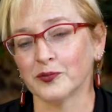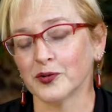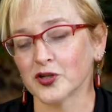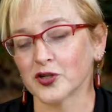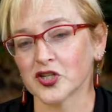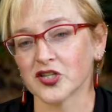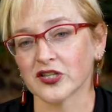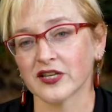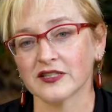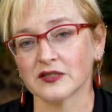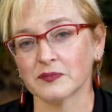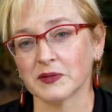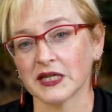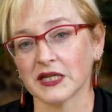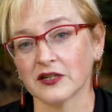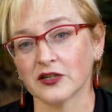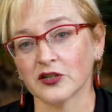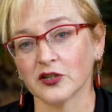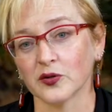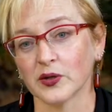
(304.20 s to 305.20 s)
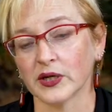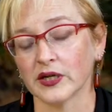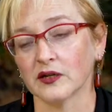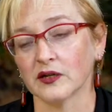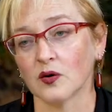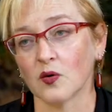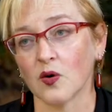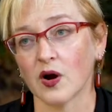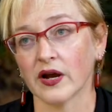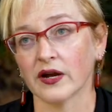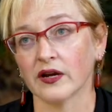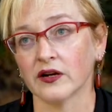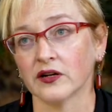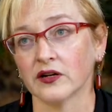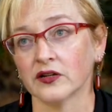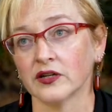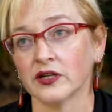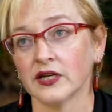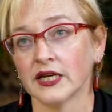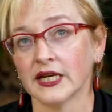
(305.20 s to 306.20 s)
butch lesbian who had
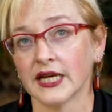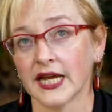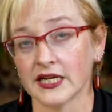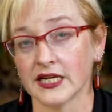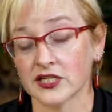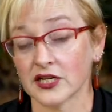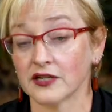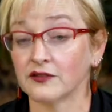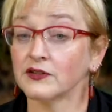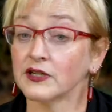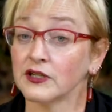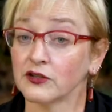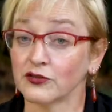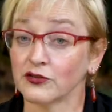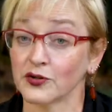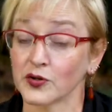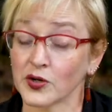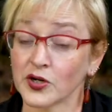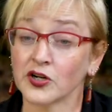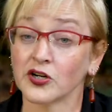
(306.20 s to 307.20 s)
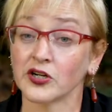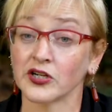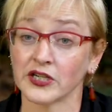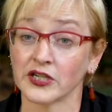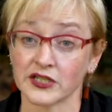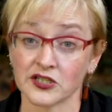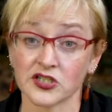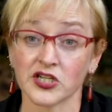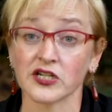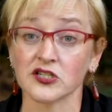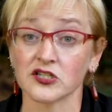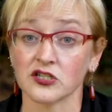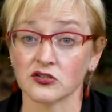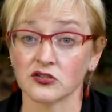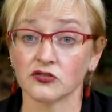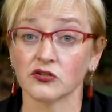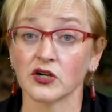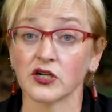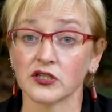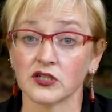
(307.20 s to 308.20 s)
acquired HIV through her injection
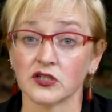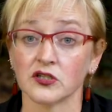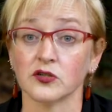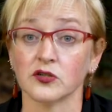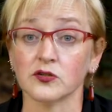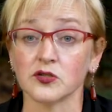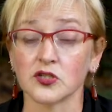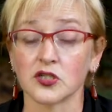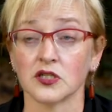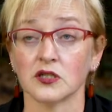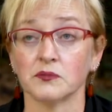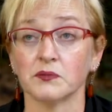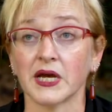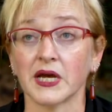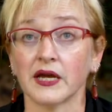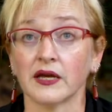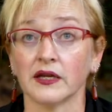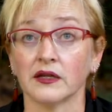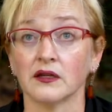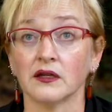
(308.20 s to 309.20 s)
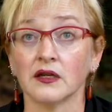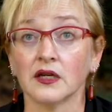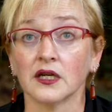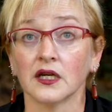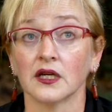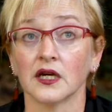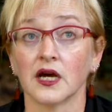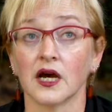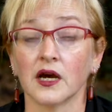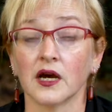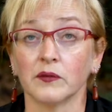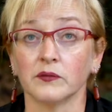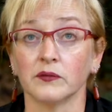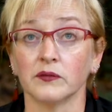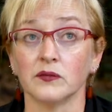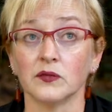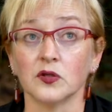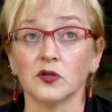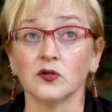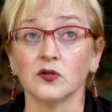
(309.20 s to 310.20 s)
drug use. She'd been
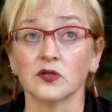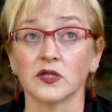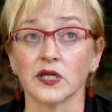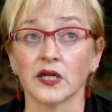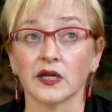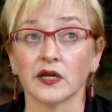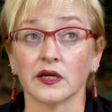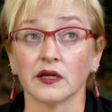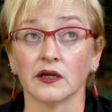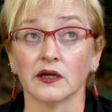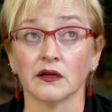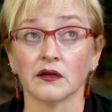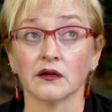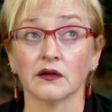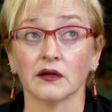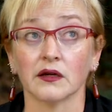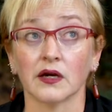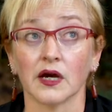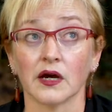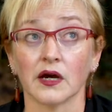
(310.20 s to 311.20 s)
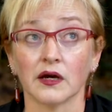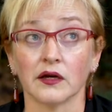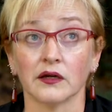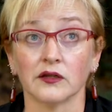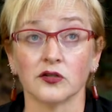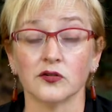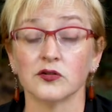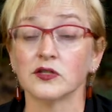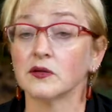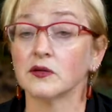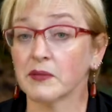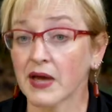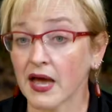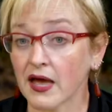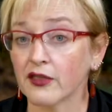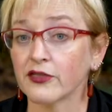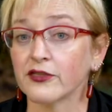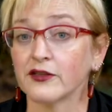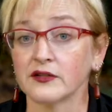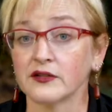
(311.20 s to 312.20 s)
using
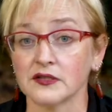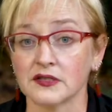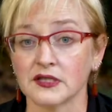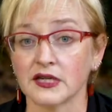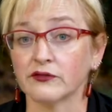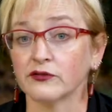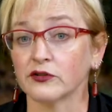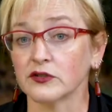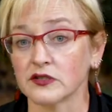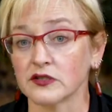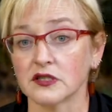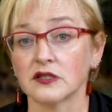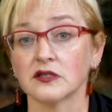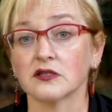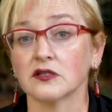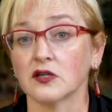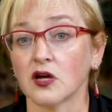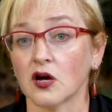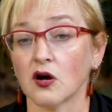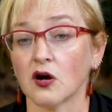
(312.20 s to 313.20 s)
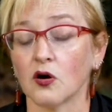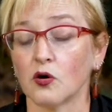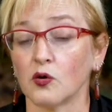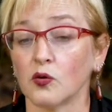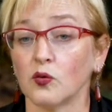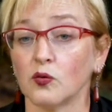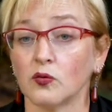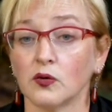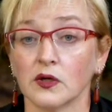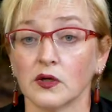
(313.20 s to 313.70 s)
meth in San Francisco.